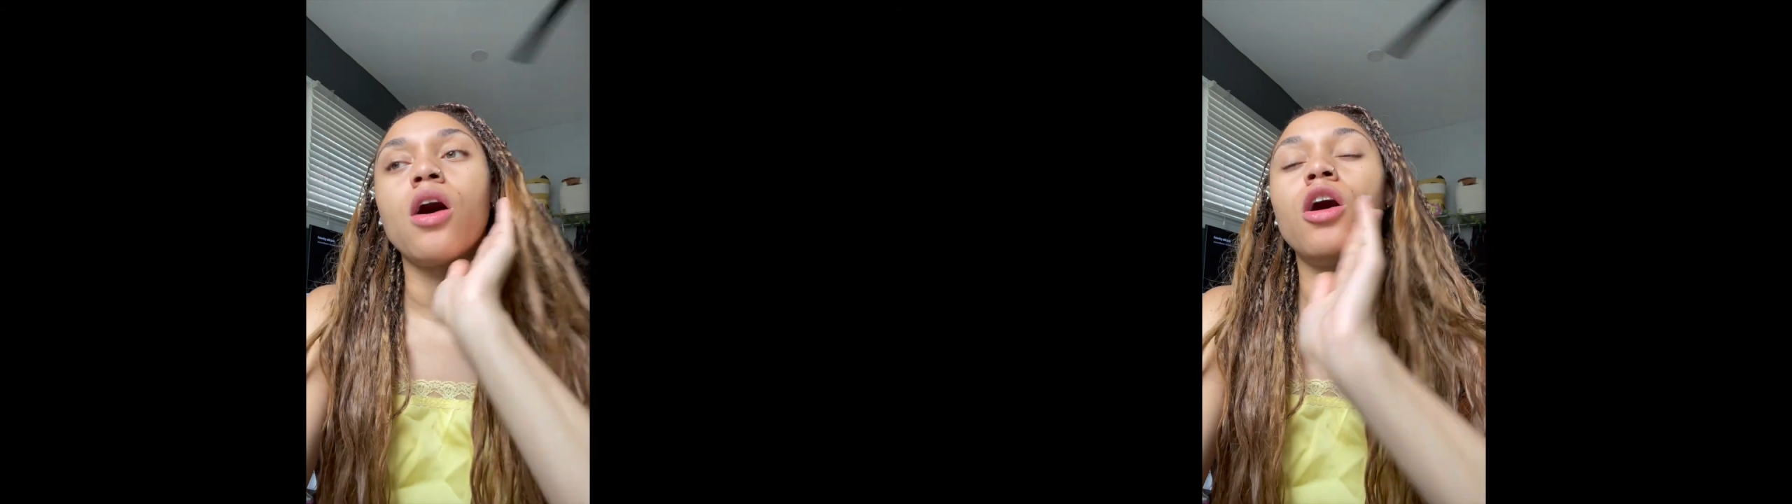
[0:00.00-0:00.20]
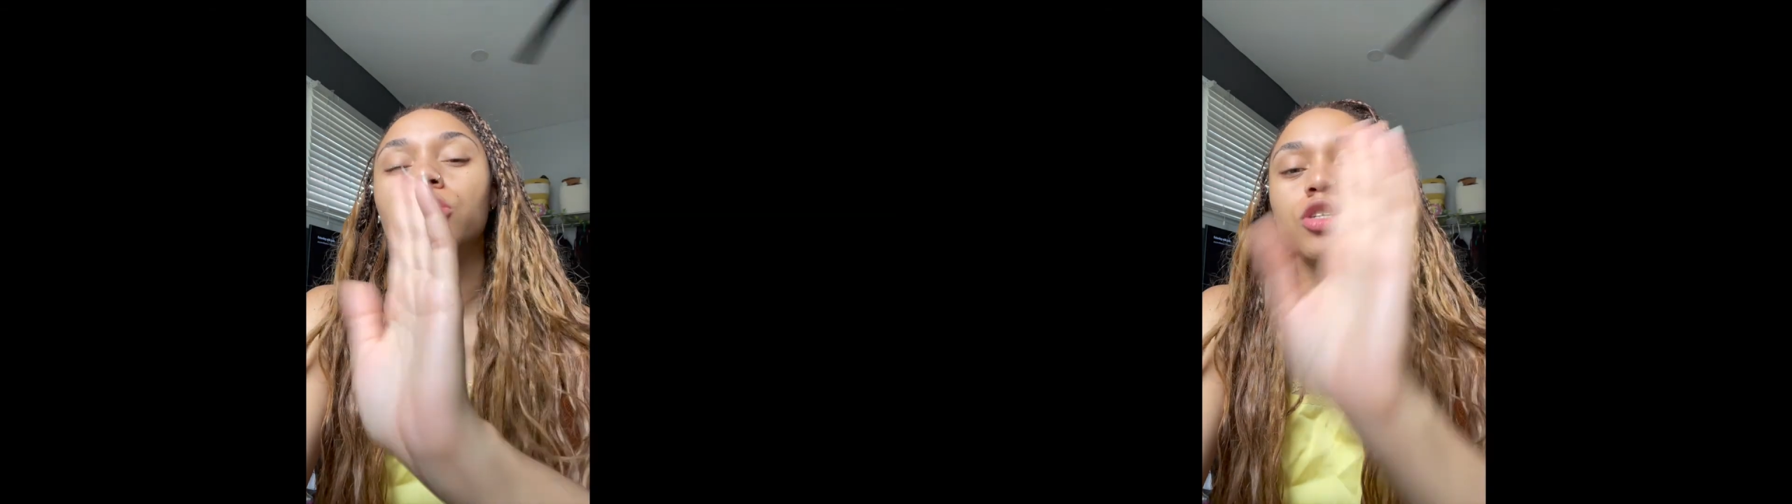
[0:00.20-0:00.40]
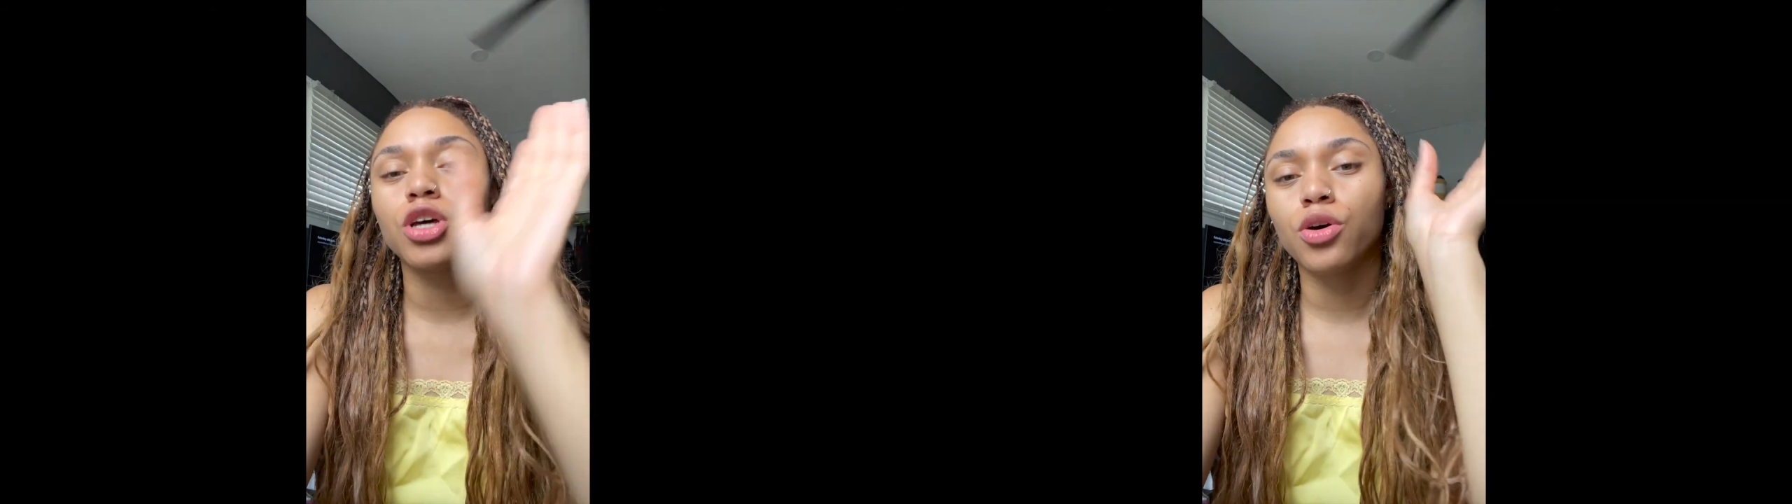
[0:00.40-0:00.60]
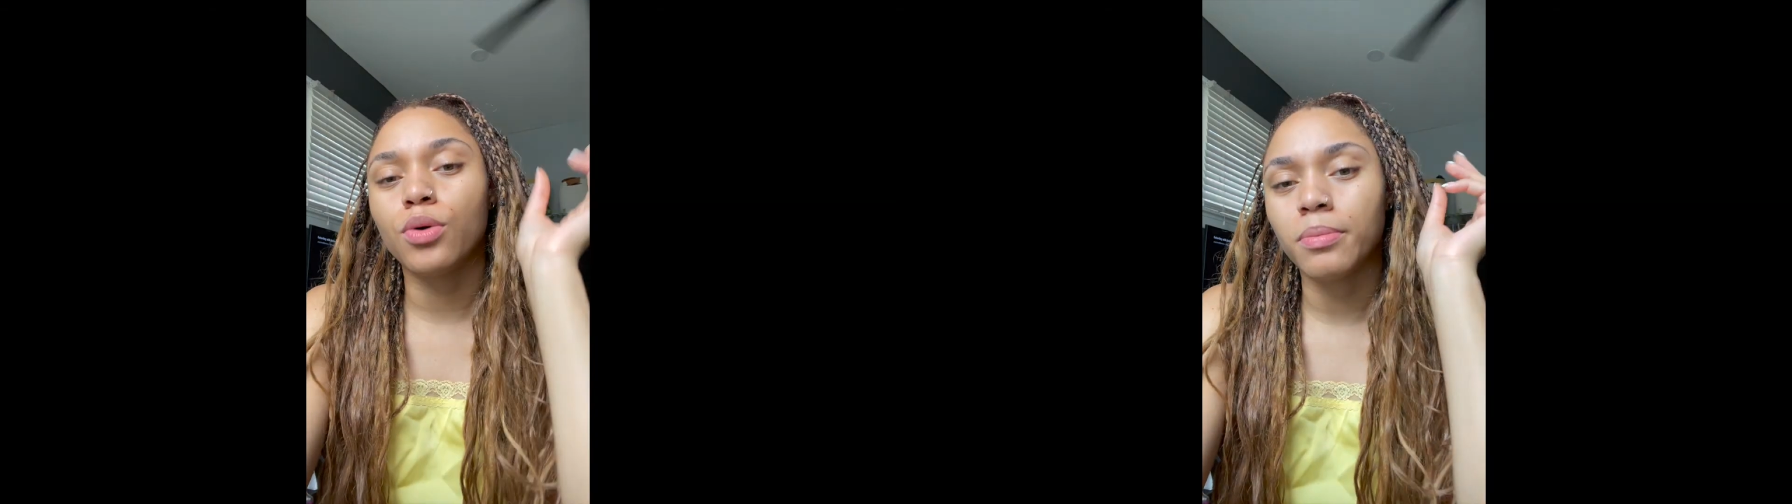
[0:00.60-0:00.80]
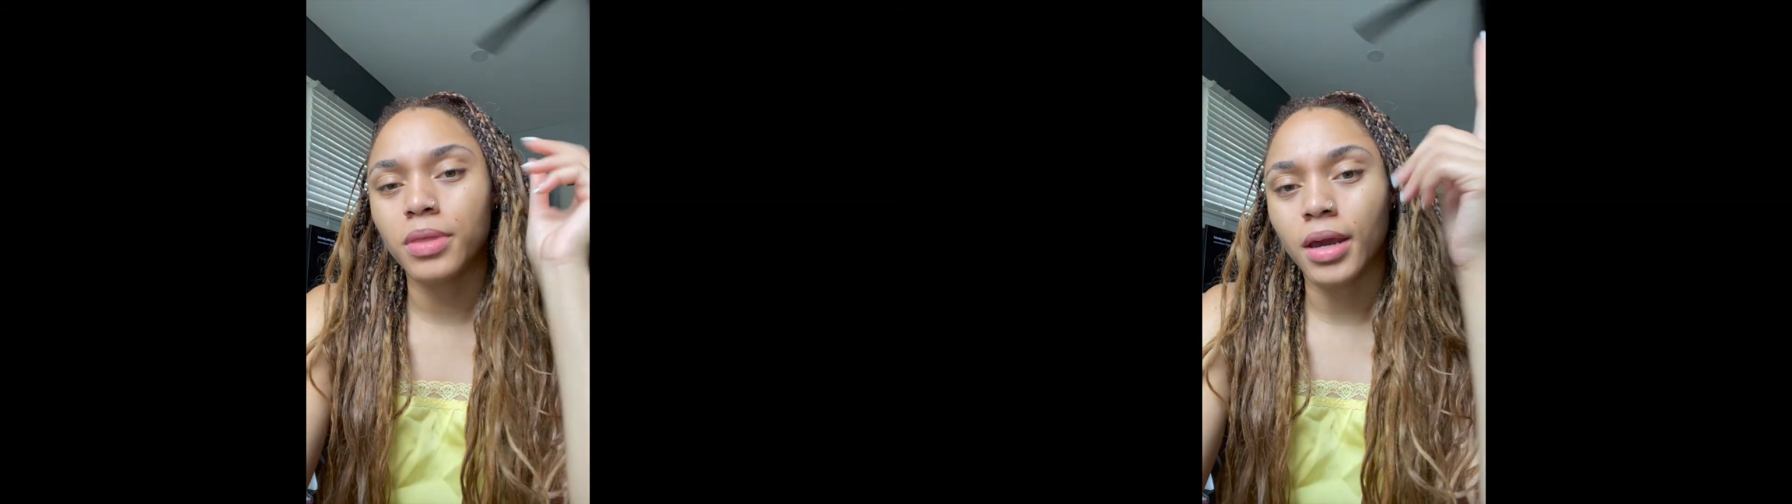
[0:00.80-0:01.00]
Also,
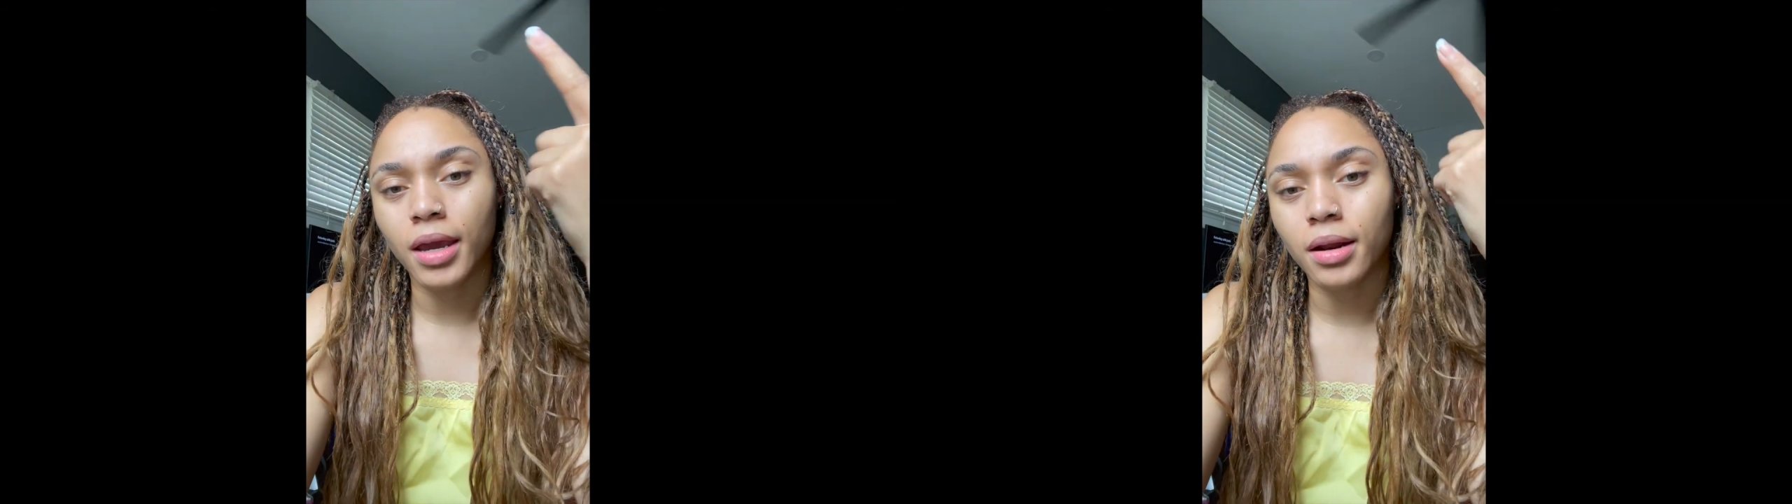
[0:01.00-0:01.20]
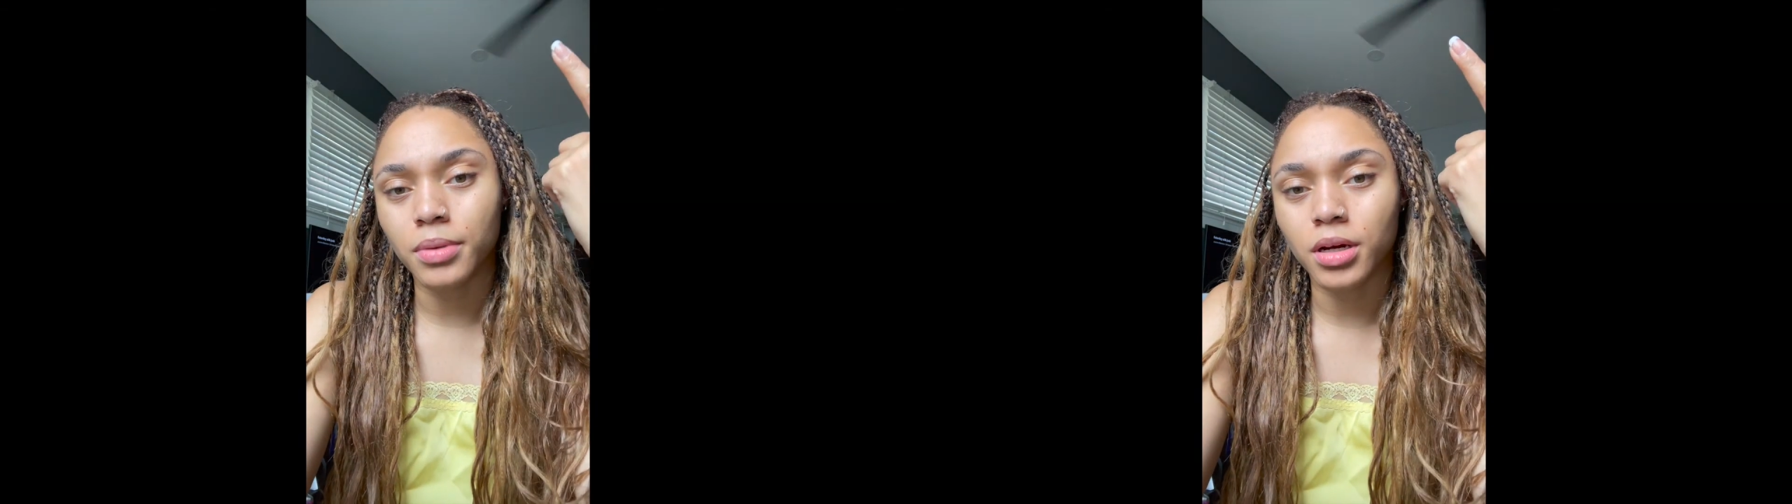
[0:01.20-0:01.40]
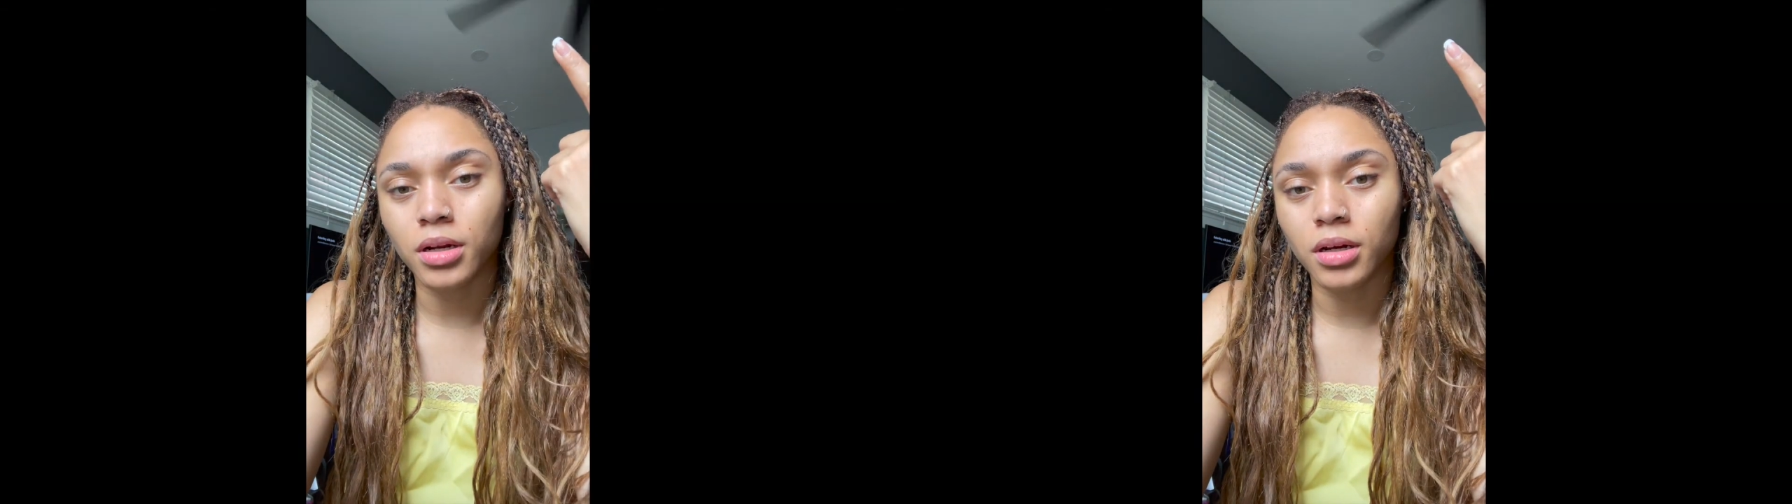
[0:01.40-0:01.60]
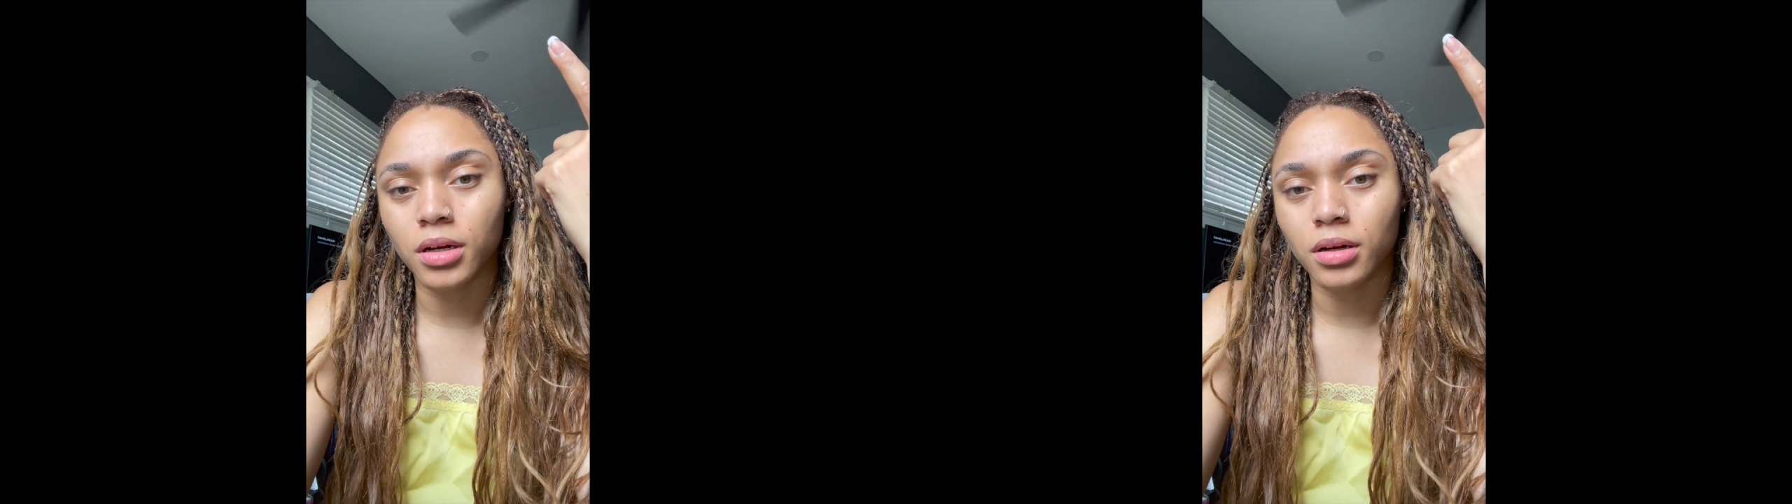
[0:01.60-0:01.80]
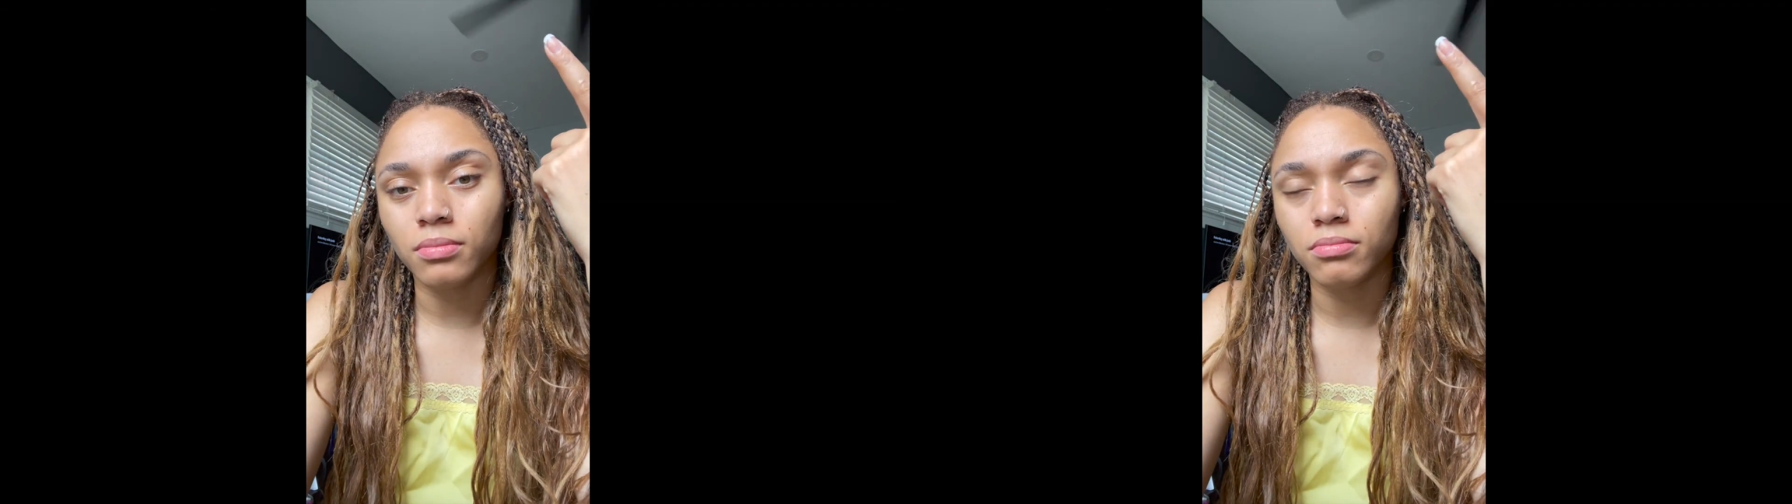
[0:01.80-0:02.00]
I'm thinking I'm gonna,